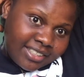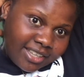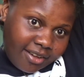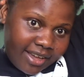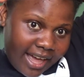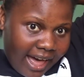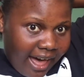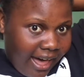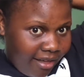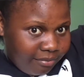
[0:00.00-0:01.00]
So yeah,
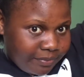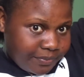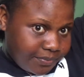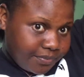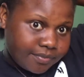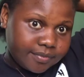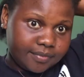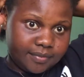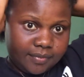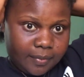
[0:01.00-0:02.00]
I
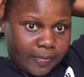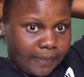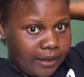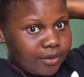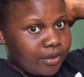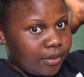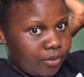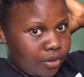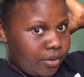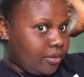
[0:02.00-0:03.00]
told them,
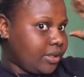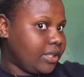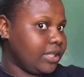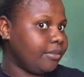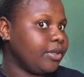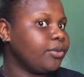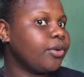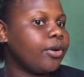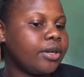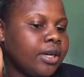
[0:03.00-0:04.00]
no, there's something
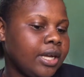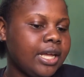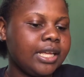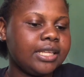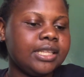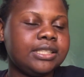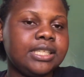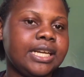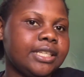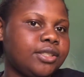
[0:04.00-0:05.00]
wrong. This
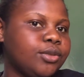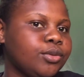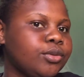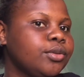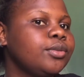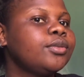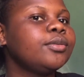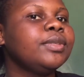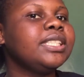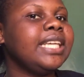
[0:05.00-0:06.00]
thing has to
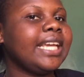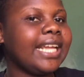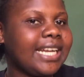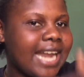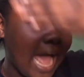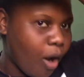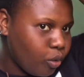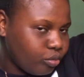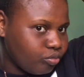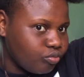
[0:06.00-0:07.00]
be taken now.